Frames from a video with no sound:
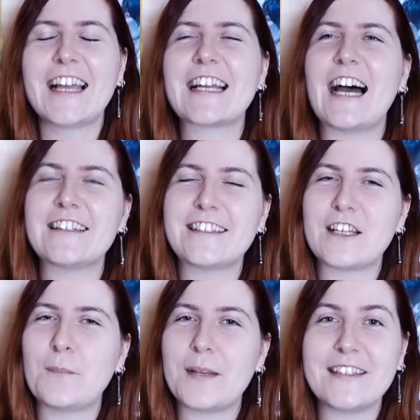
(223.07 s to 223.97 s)

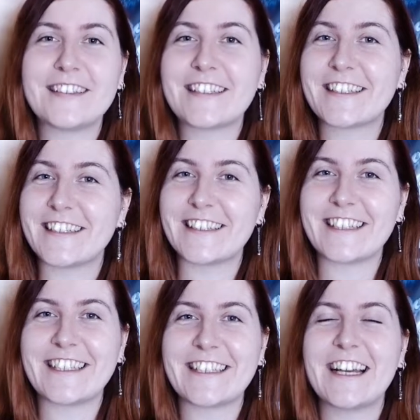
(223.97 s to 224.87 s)
Katja
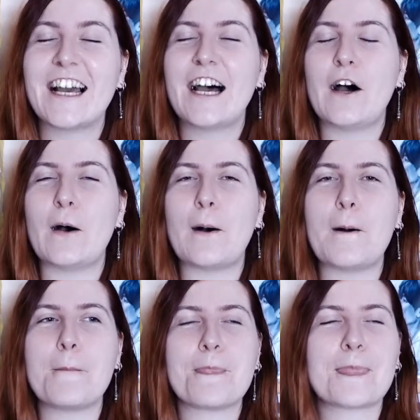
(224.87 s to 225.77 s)
basically
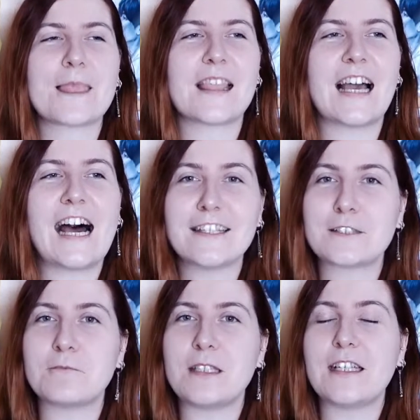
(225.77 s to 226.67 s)

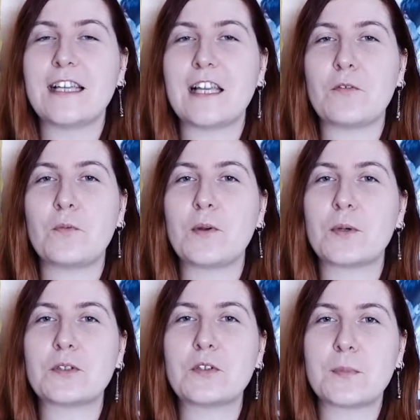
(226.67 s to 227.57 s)
asked me if we
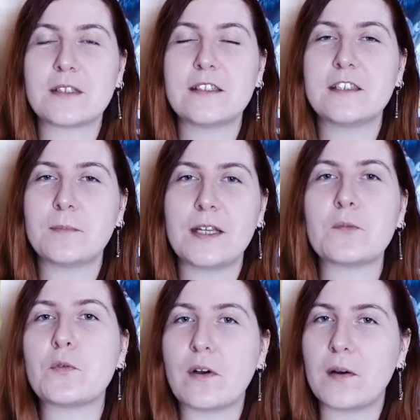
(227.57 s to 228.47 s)
want to participate
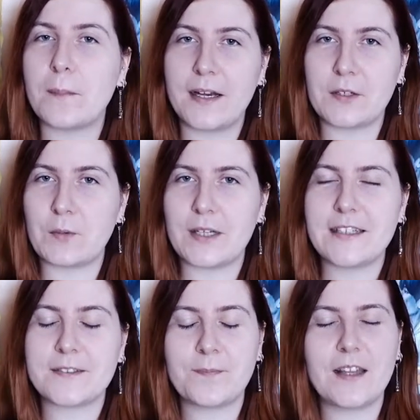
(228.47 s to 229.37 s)
with our buddy
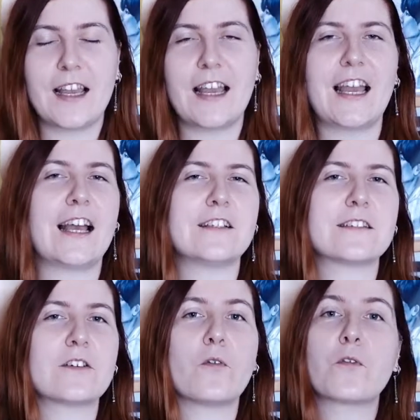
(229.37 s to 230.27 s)
read,
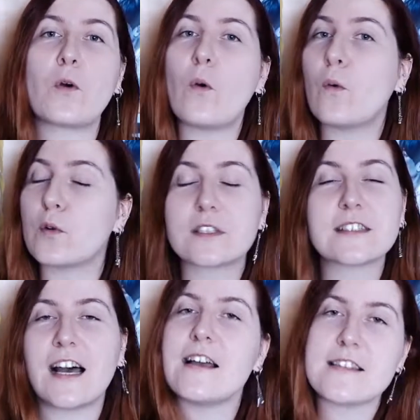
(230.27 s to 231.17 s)
and of
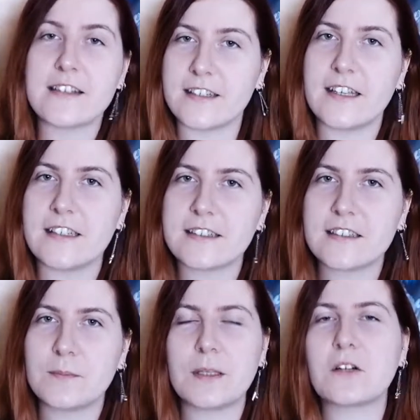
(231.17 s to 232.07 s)
course I said
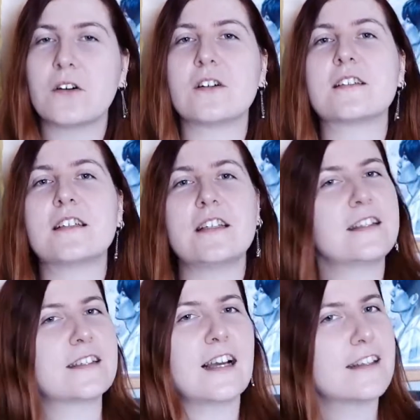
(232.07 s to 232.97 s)
yes, because
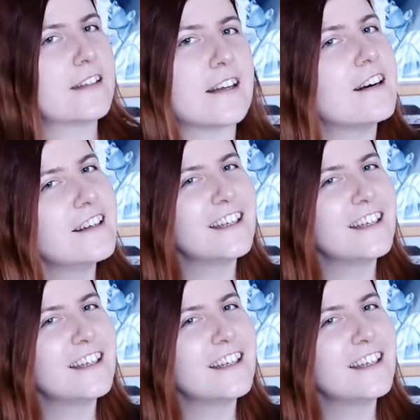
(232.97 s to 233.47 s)
it's Katja.